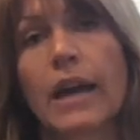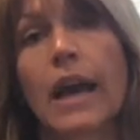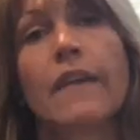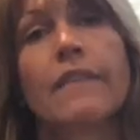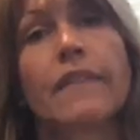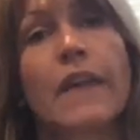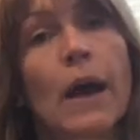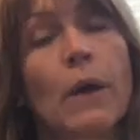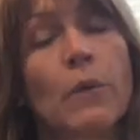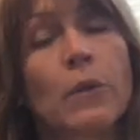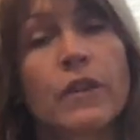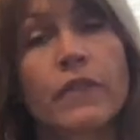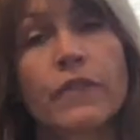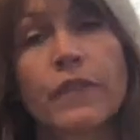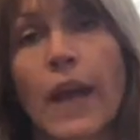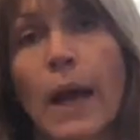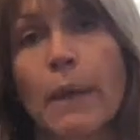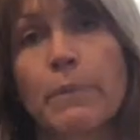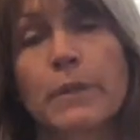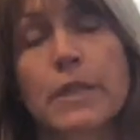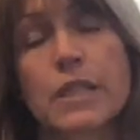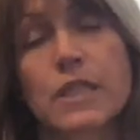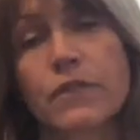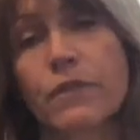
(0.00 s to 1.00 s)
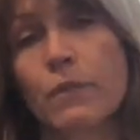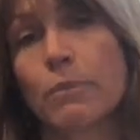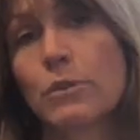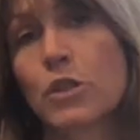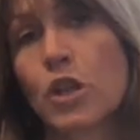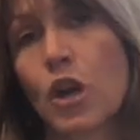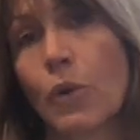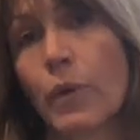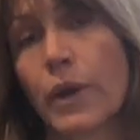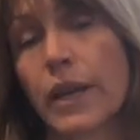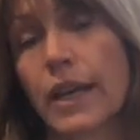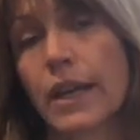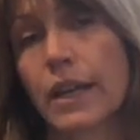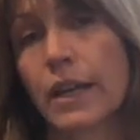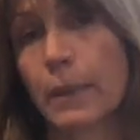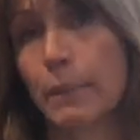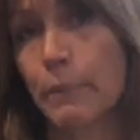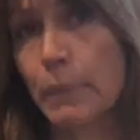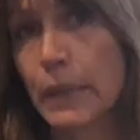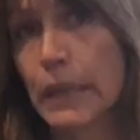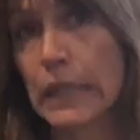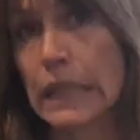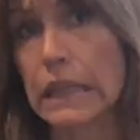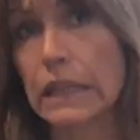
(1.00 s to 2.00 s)
and that would have kept us from towing it
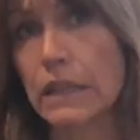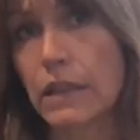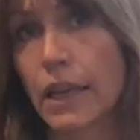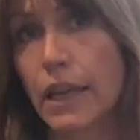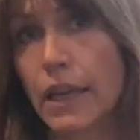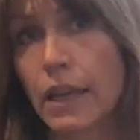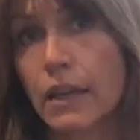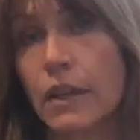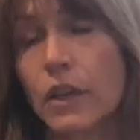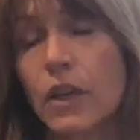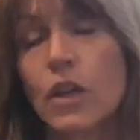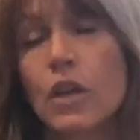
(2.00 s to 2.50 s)
completely.